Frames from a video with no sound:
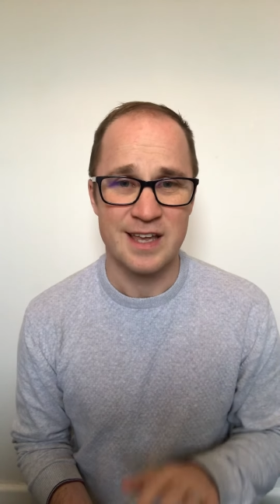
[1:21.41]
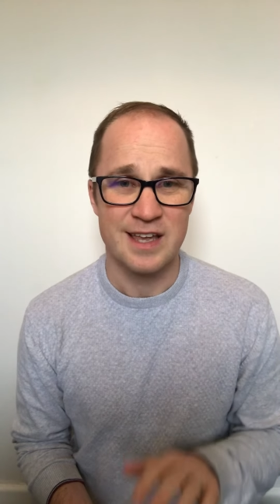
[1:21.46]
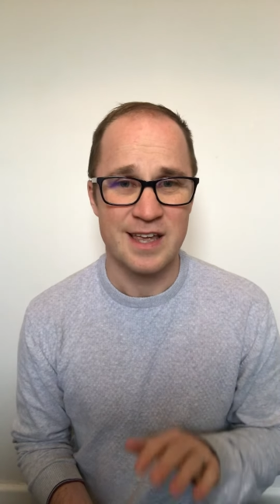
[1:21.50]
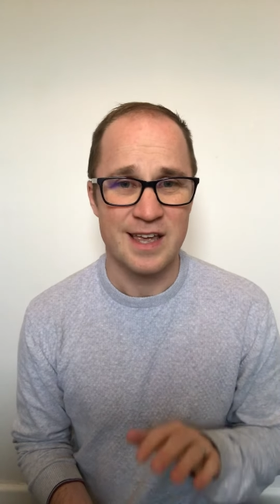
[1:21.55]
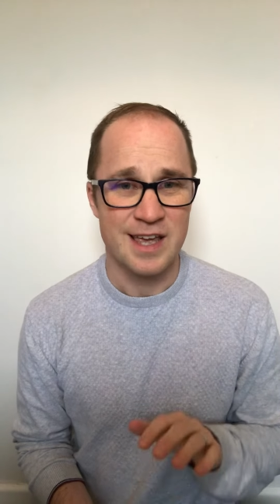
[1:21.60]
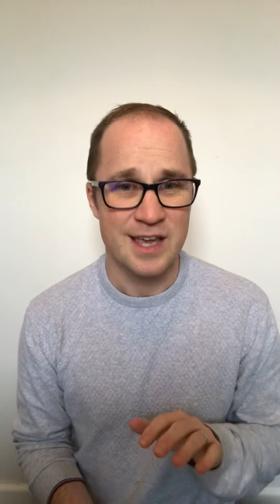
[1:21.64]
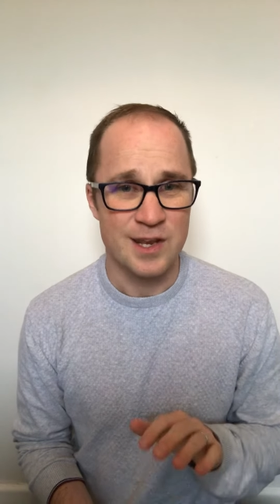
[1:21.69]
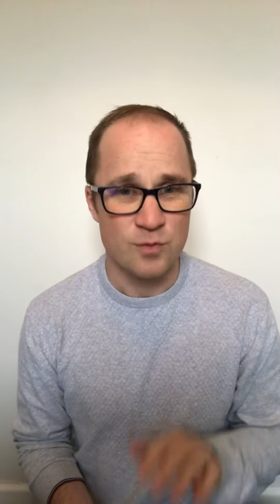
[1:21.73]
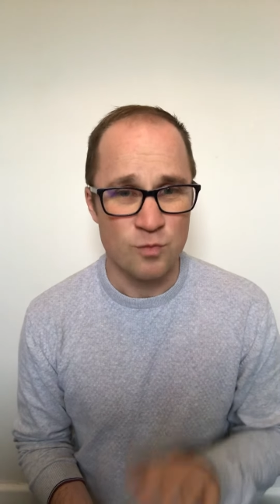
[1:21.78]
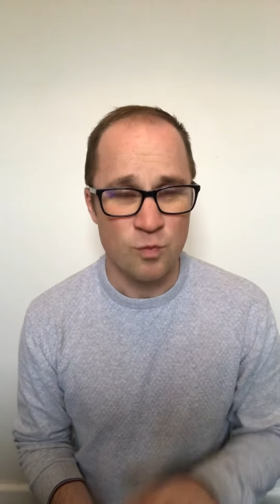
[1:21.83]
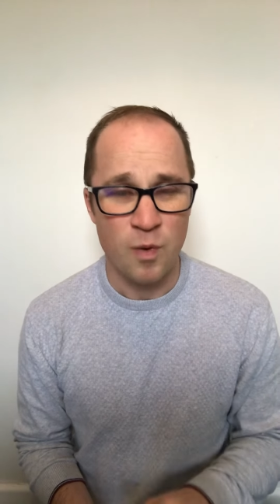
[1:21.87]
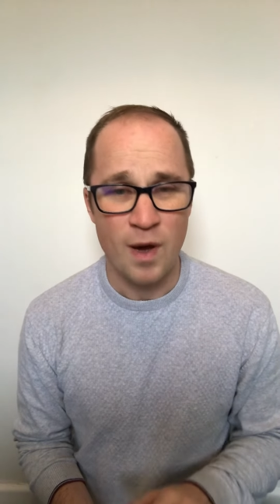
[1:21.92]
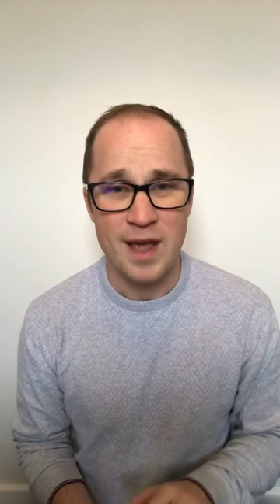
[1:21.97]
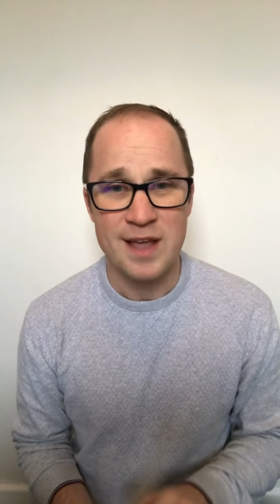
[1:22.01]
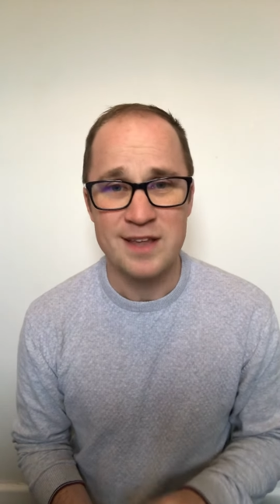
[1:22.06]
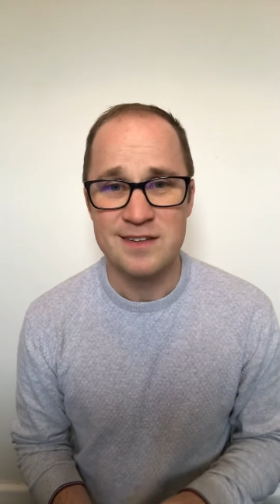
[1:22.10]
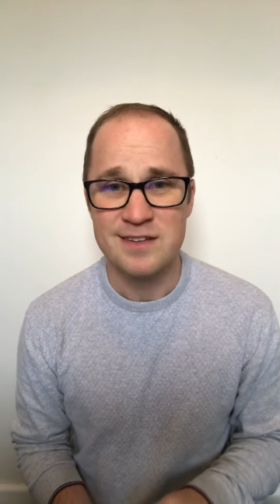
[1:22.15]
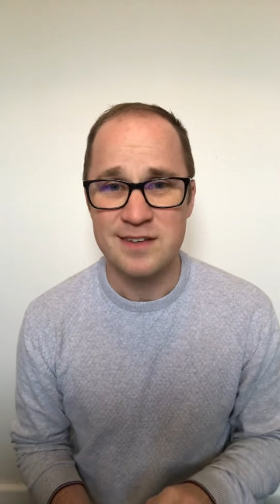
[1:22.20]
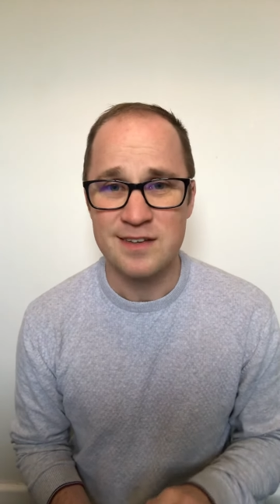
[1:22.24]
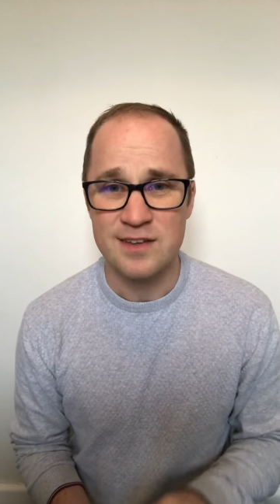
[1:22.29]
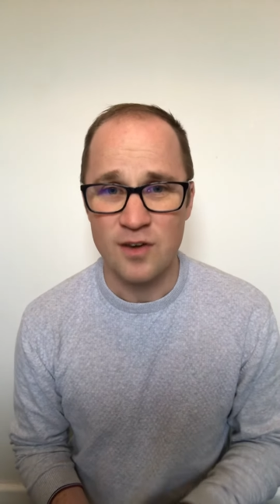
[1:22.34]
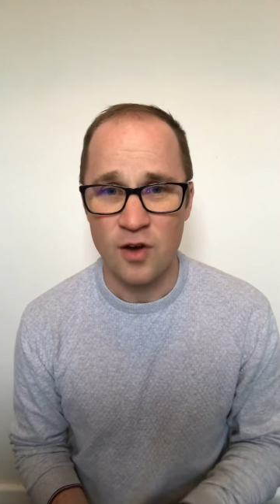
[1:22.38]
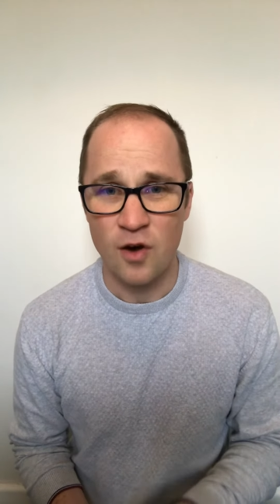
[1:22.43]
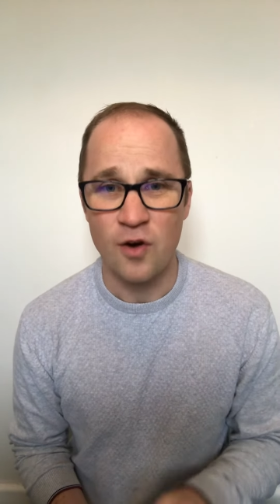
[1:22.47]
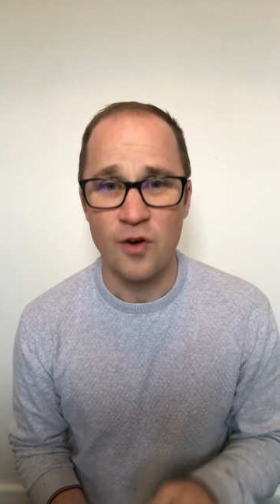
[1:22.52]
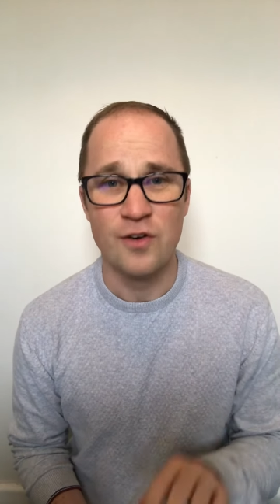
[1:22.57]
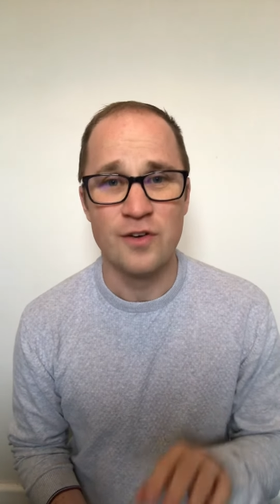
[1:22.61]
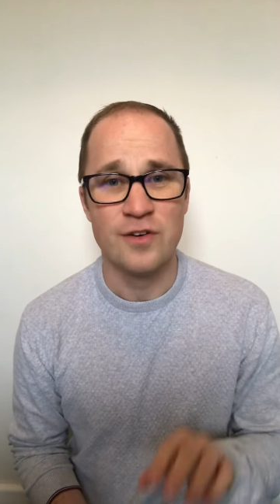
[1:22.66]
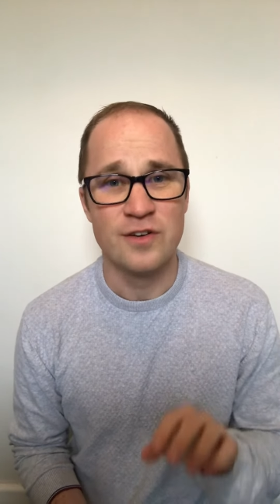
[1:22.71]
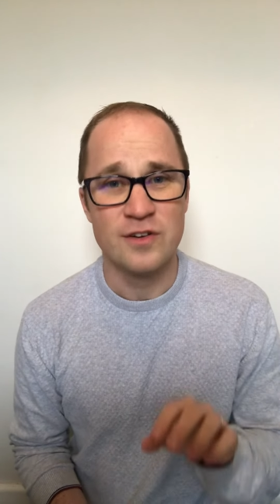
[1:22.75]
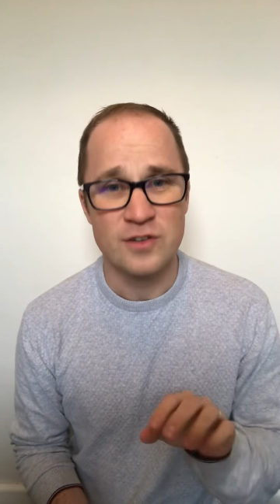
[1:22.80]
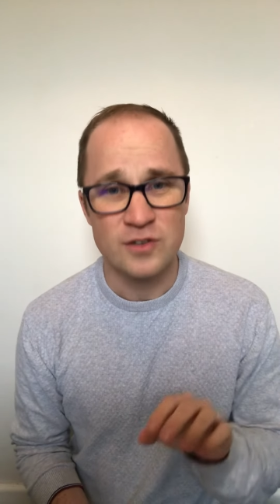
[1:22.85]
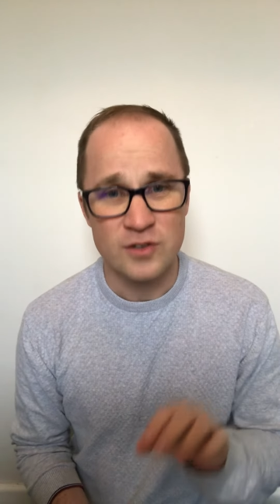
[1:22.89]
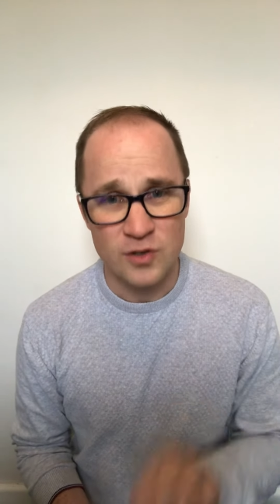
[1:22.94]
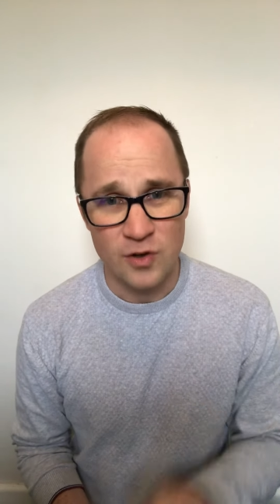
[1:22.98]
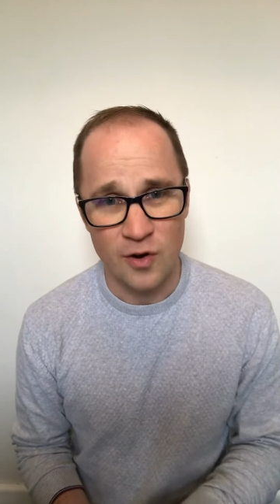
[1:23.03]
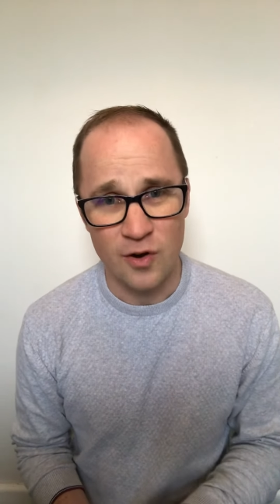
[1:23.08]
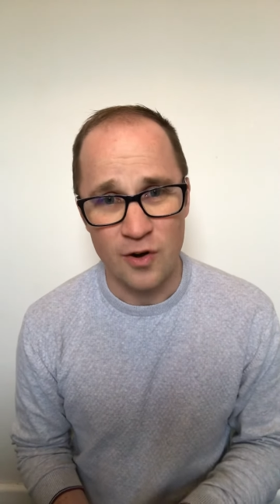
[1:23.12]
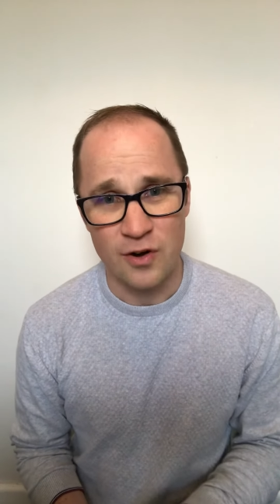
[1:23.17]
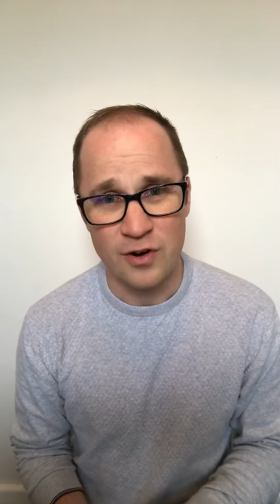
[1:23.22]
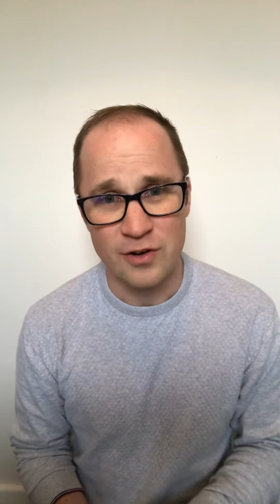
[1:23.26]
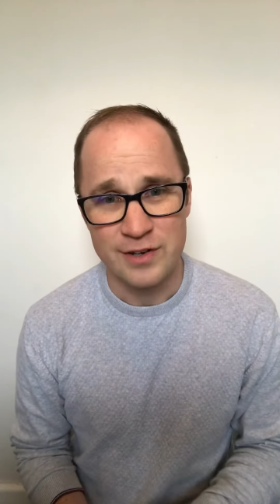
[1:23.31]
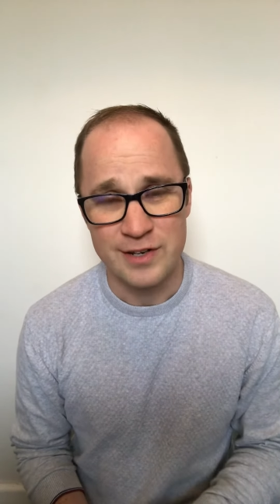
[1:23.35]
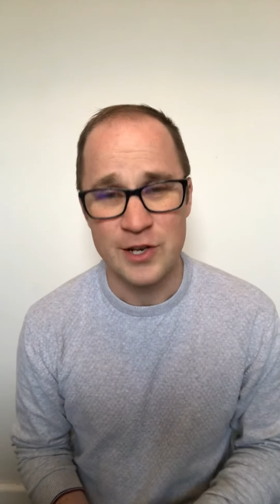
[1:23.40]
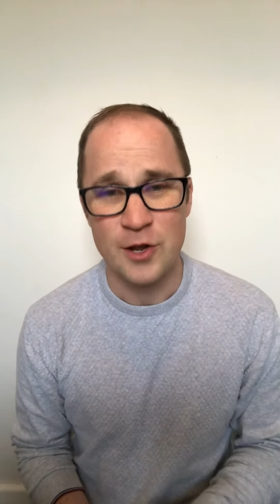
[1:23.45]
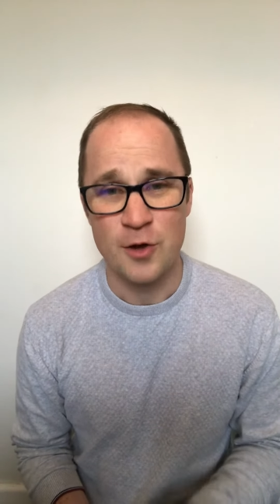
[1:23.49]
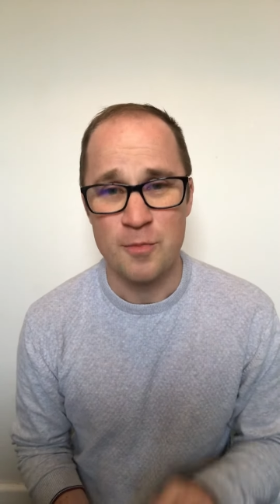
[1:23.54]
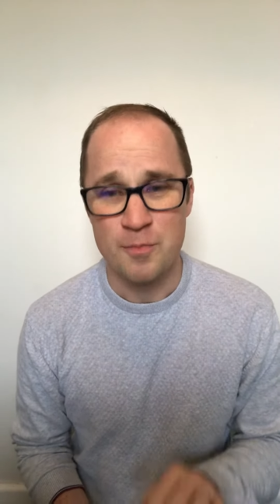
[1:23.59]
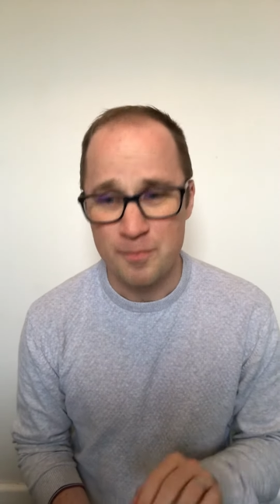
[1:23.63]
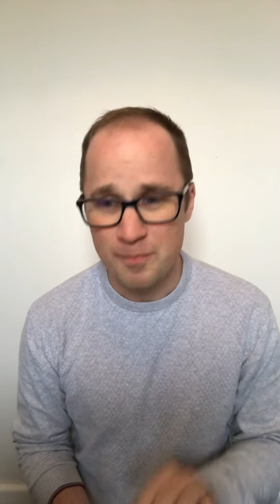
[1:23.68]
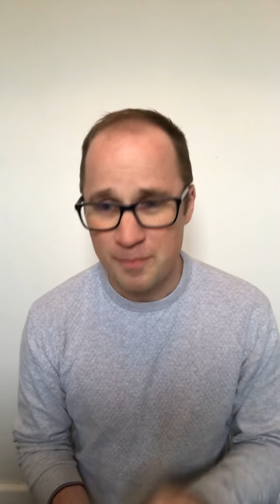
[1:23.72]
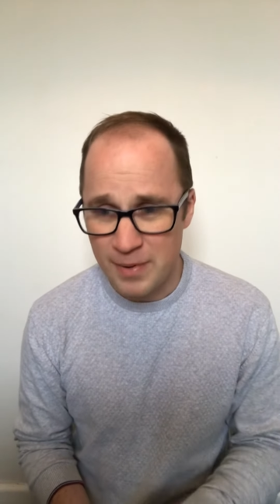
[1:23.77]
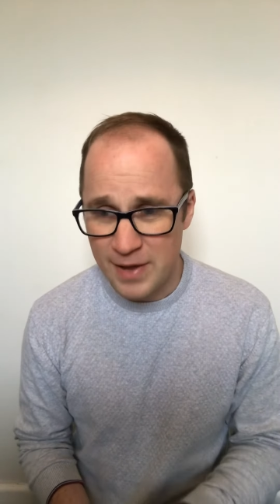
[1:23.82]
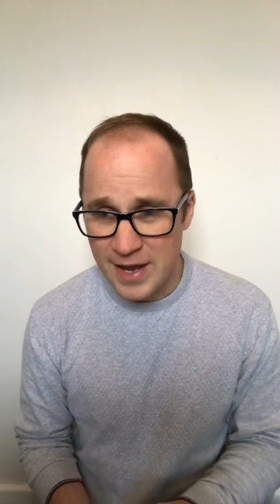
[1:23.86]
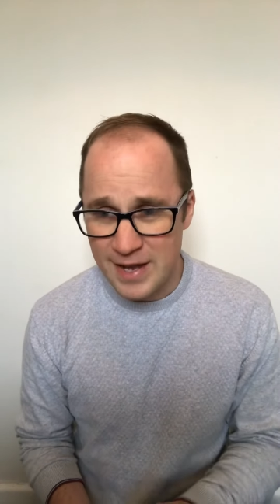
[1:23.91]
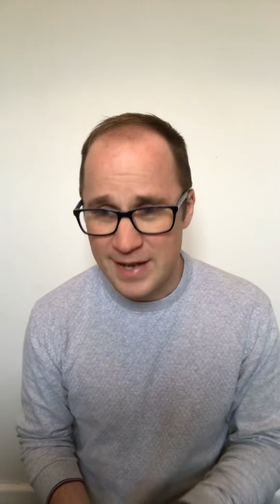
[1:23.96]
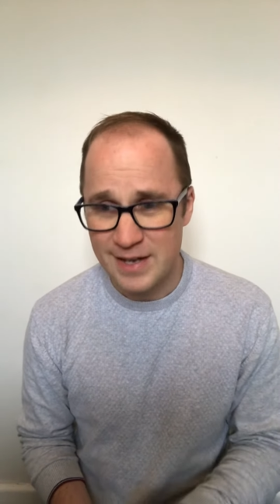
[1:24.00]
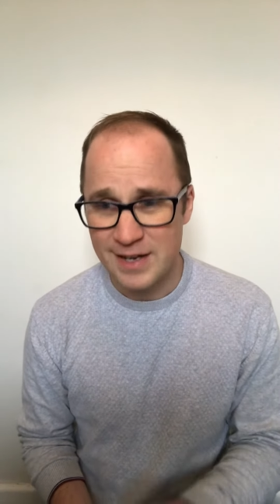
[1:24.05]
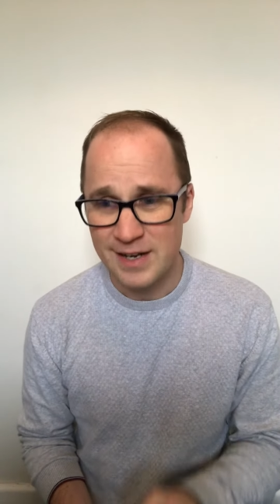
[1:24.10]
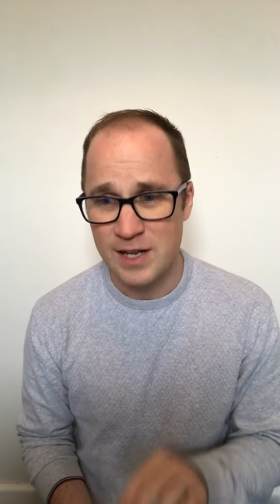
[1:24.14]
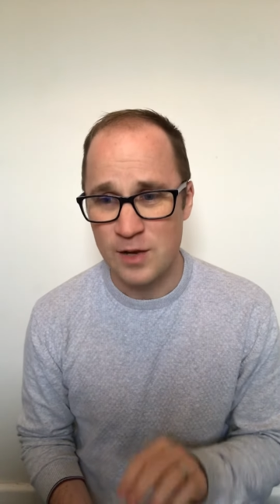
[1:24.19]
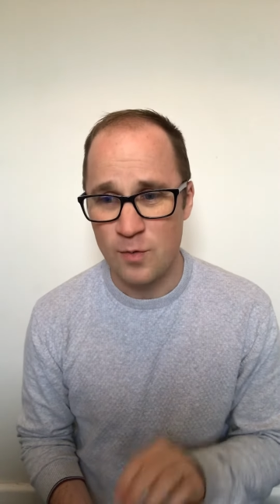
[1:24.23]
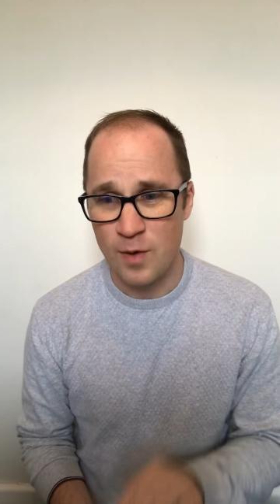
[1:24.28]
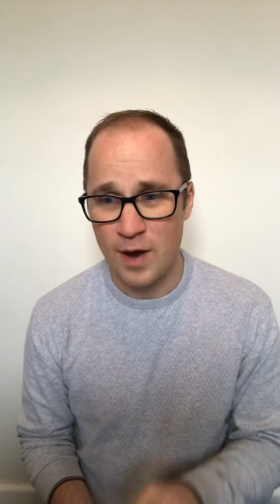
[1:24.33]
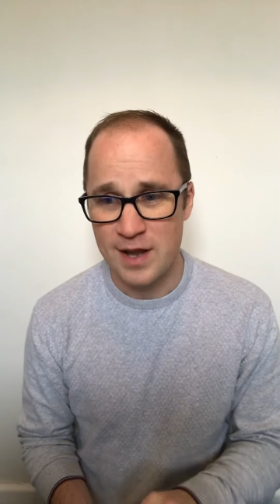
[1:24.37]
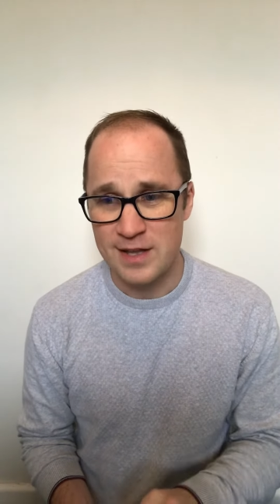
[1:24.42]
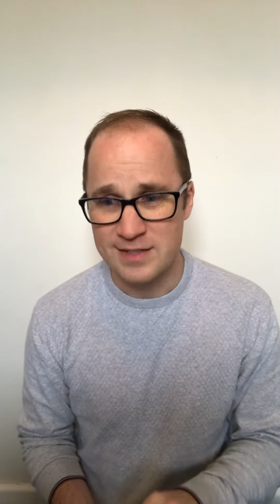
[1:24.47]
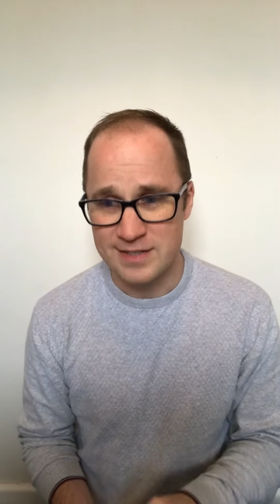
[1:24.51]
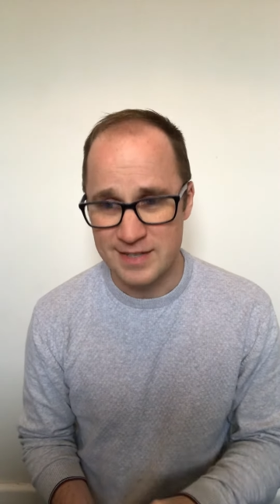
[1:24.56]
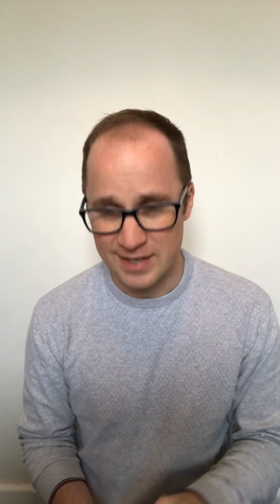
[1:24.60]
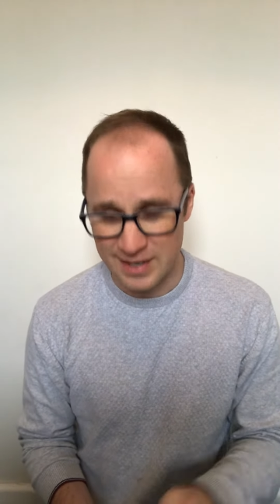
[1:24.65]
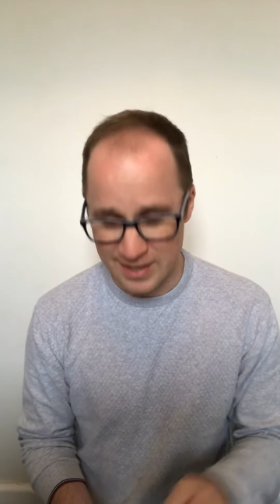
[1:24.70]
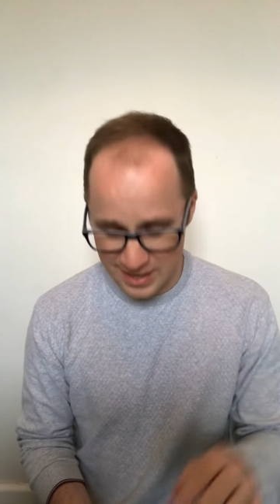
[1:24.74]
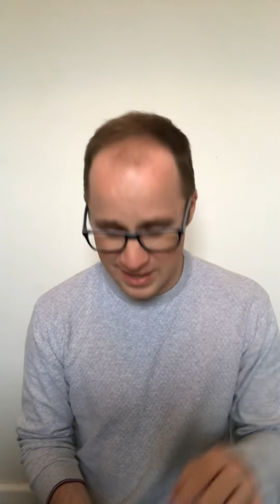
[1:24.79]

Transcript: in waiting on God, in obediently waiting,